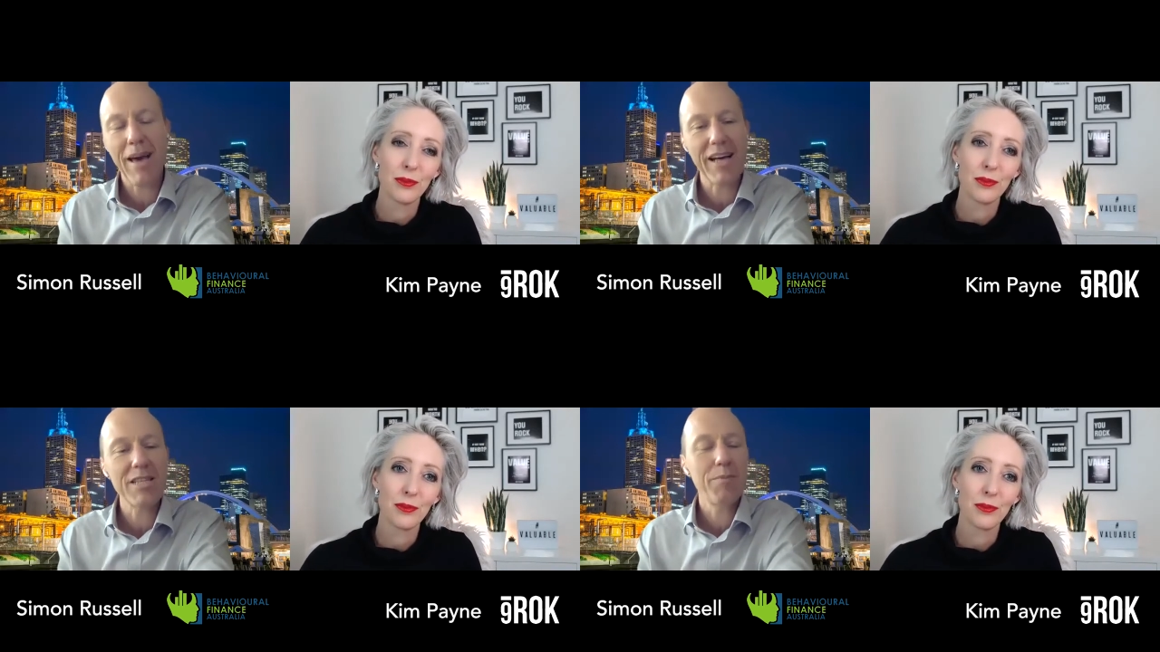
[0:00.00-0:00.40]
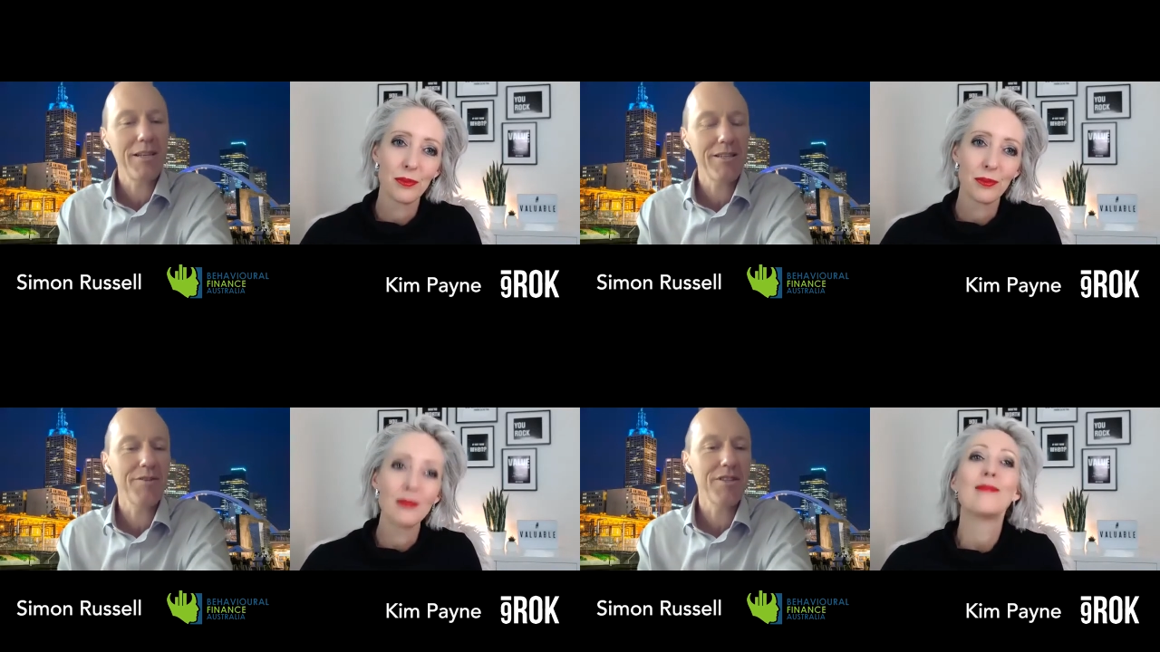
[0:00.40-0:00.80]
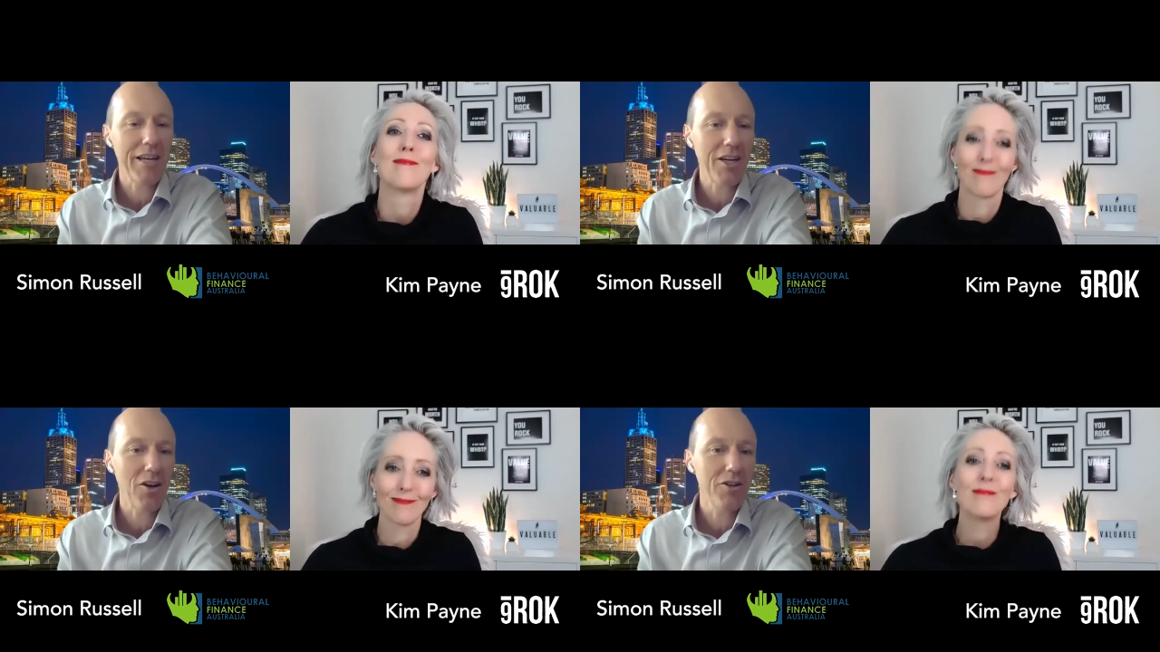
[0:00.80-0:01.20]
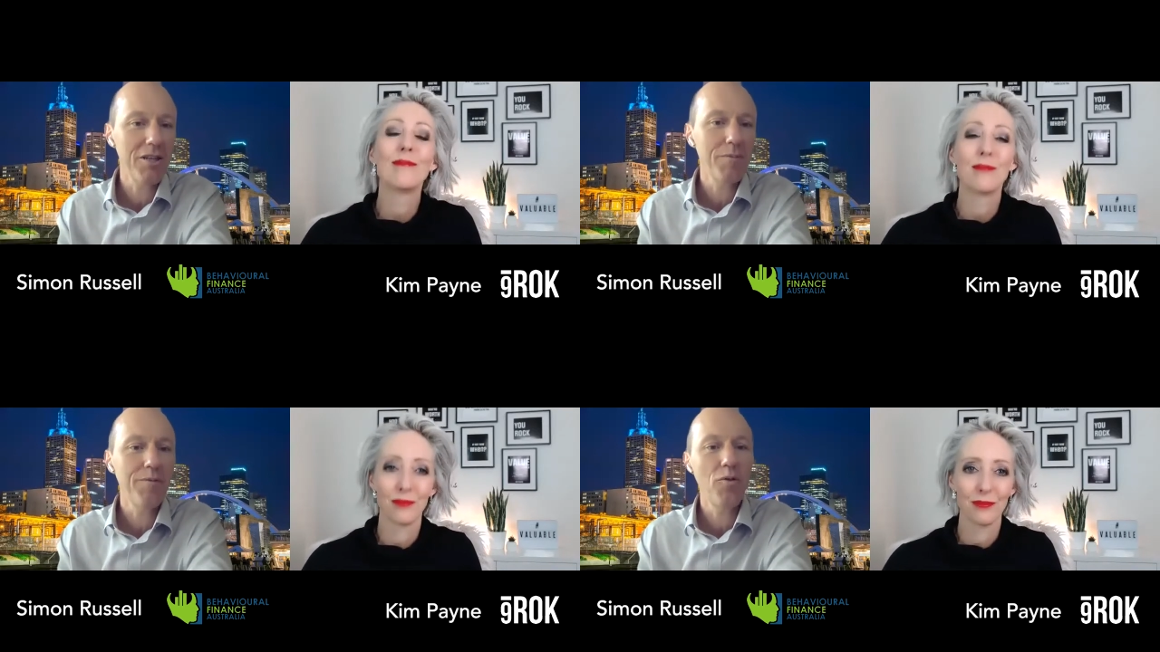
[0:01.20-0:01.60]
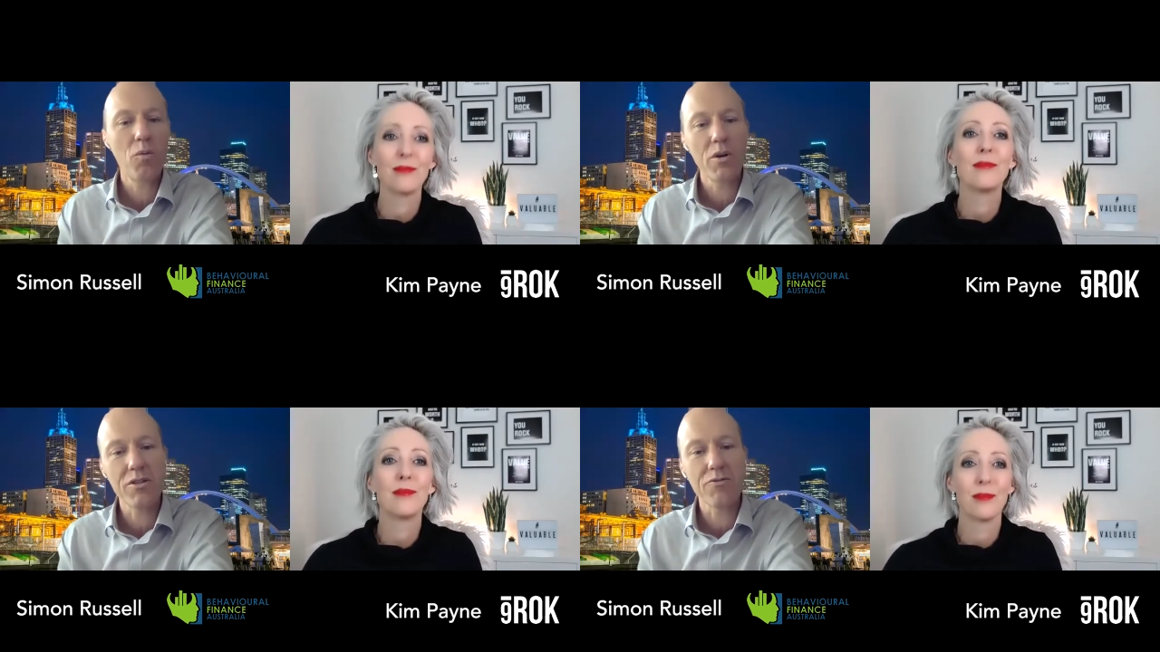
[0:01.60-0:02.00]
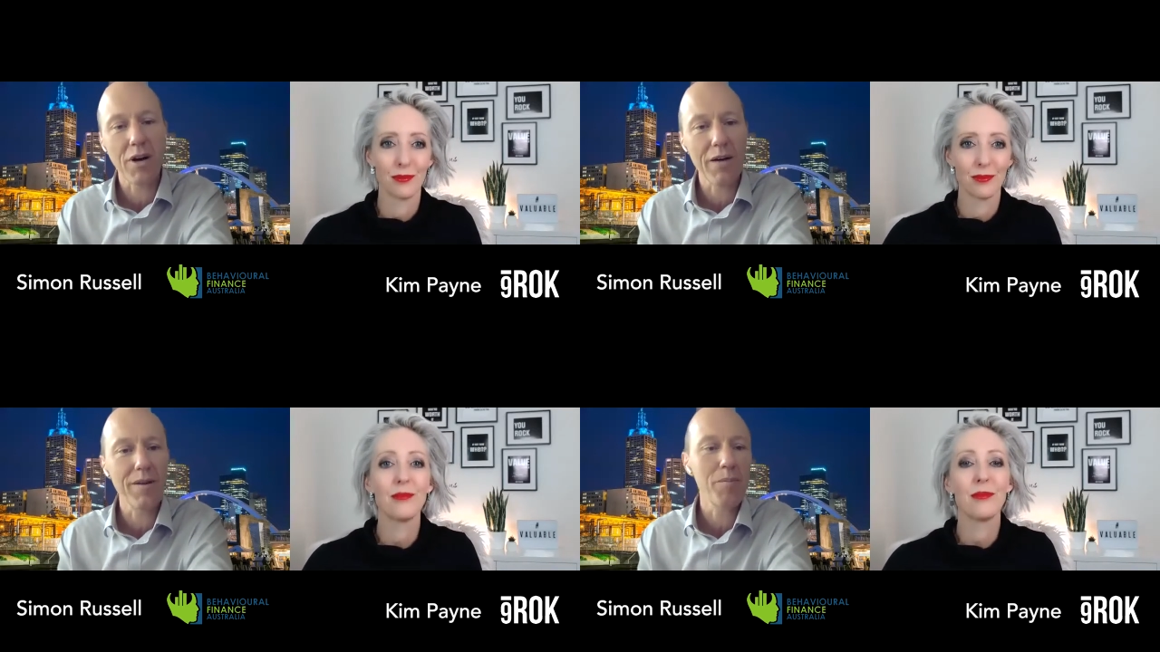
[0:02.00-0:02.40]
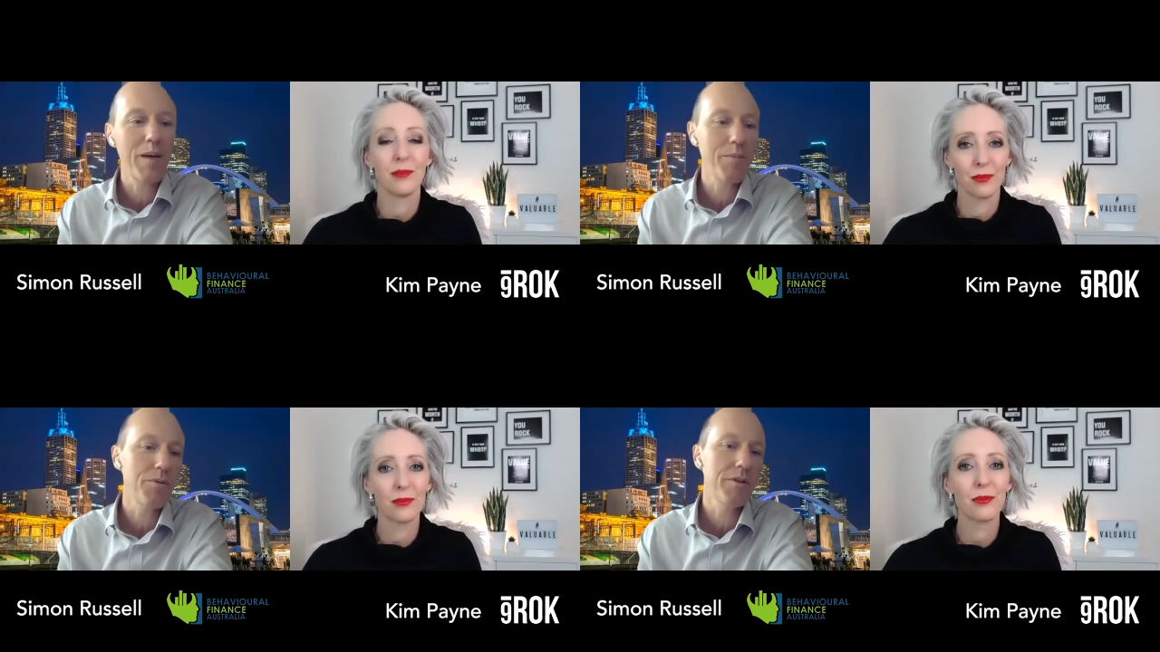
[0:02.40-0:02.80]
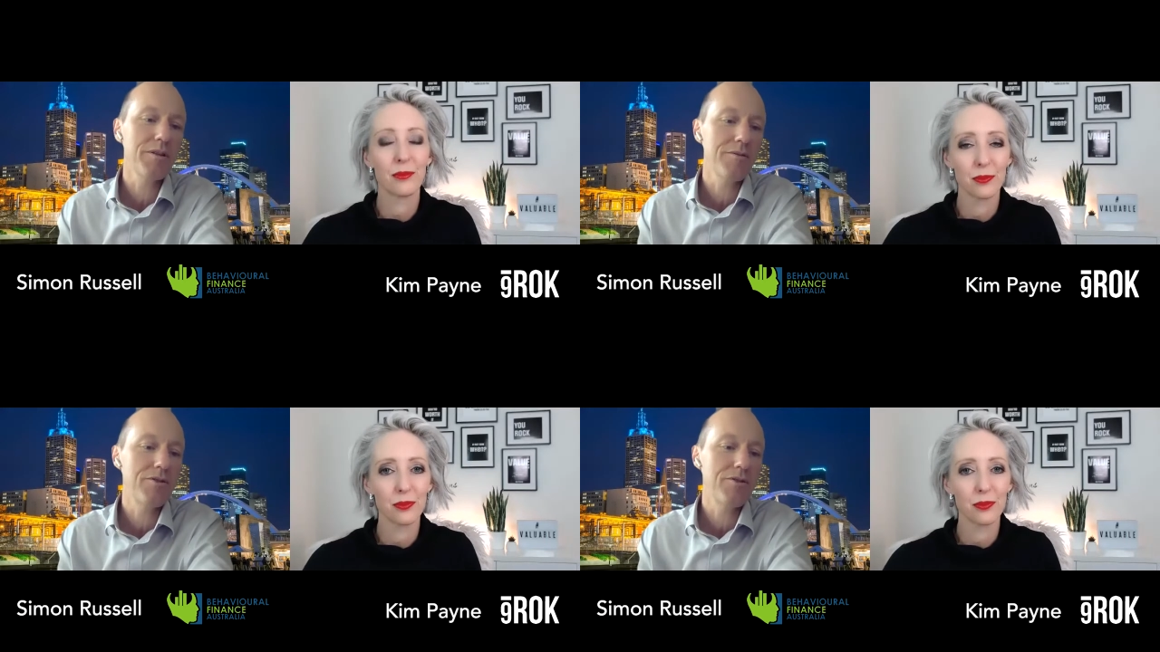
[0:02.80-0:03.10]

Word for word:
Speaker 1: aspects of psychology before what's driving people to